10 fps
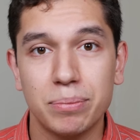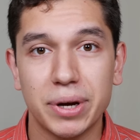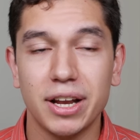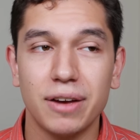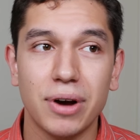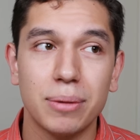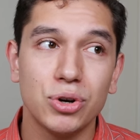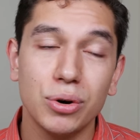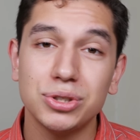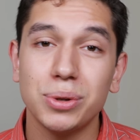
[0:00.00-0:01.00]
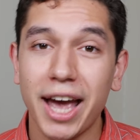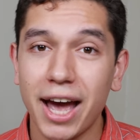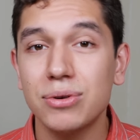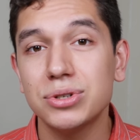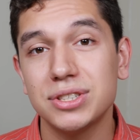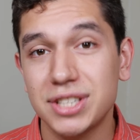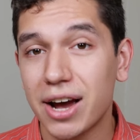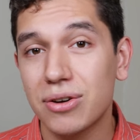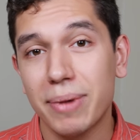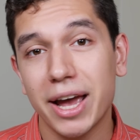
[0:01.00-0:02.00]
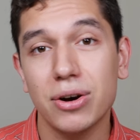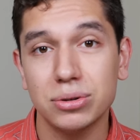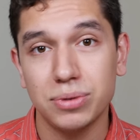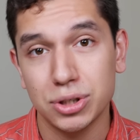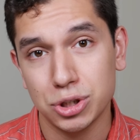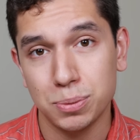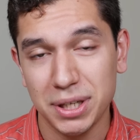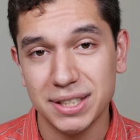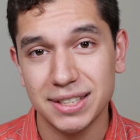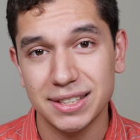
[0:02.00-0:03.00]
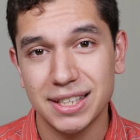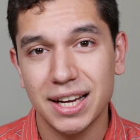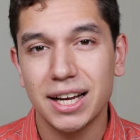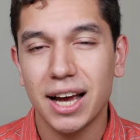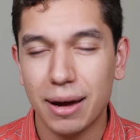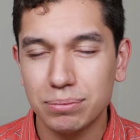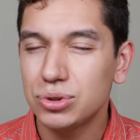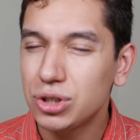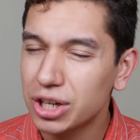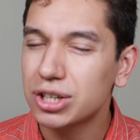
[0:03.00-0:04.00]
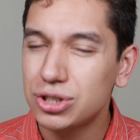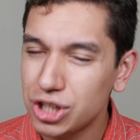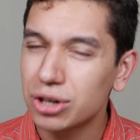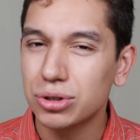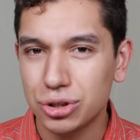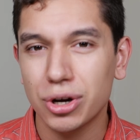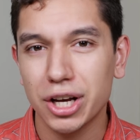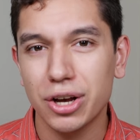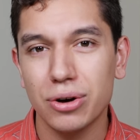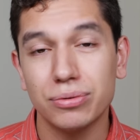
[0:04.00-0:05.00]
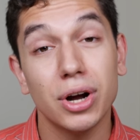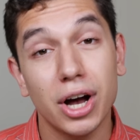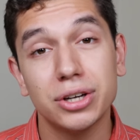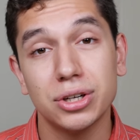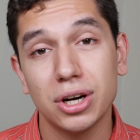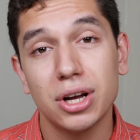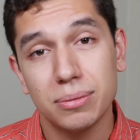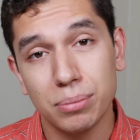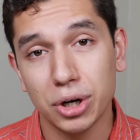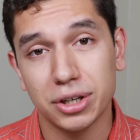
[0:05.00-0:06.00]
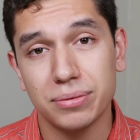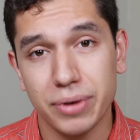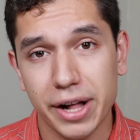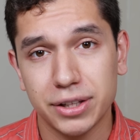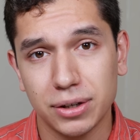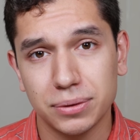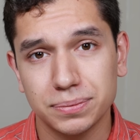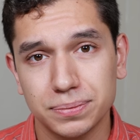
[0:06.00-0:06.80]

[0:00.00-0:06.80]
But if I'm going to hound down my own vintage pieces, I'm going to generally try to go for under market value.